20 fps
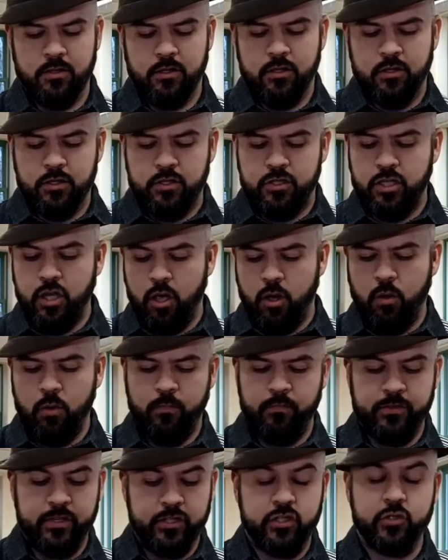So
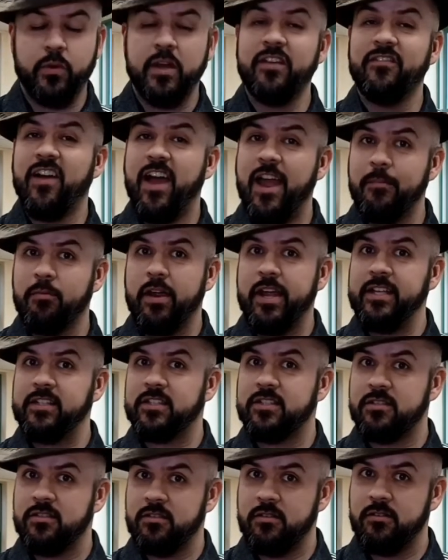the string vibrates,
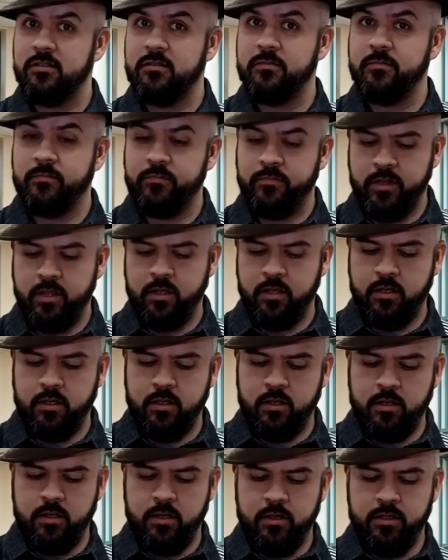
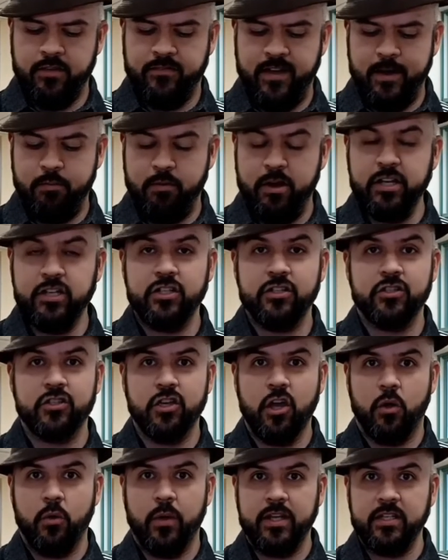the vibrations
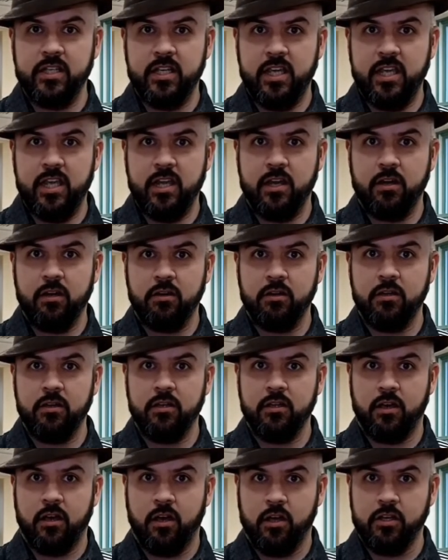go into here,
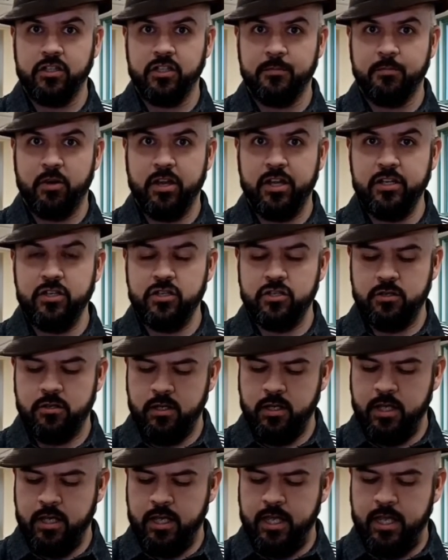onto the bridge,
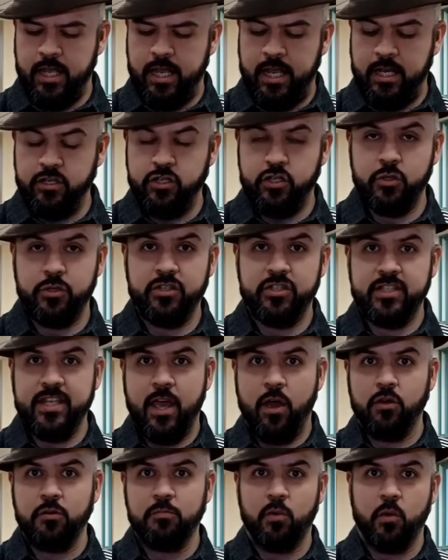into the
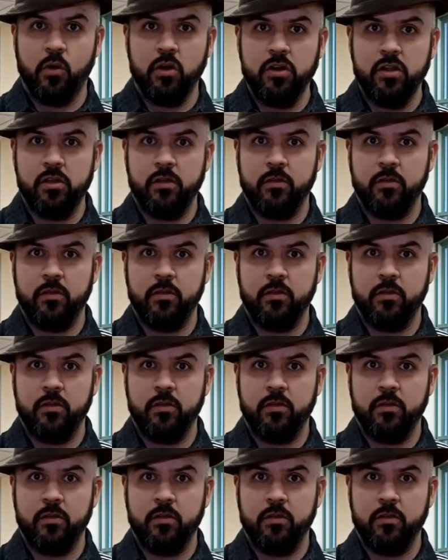soundboard,